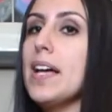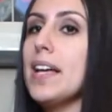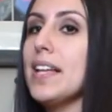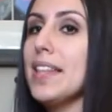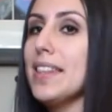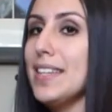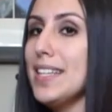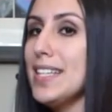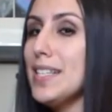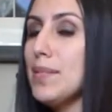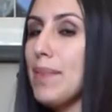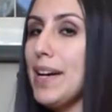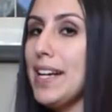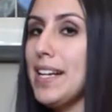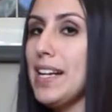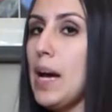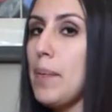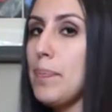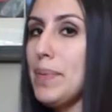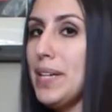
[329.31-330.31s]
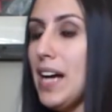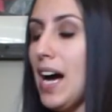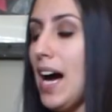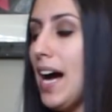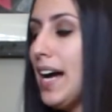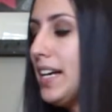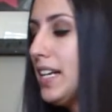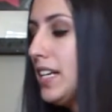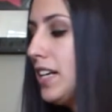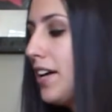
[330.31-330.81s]
This might not be
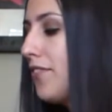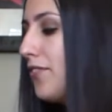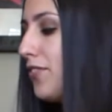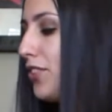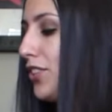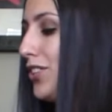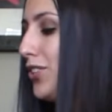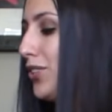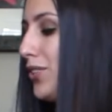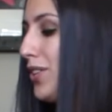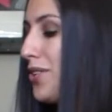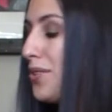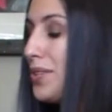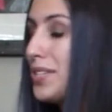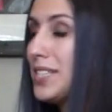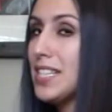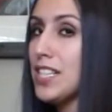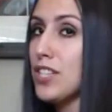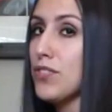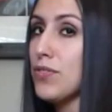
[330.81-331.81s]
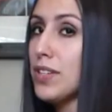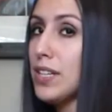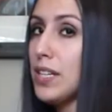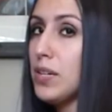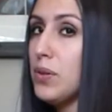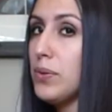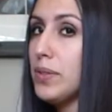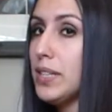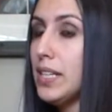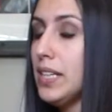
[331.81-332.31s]
high enough for you though, because this really
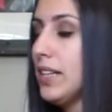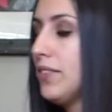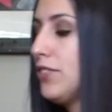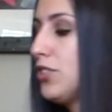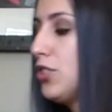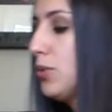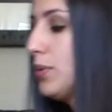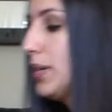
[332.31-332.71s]
only lifts you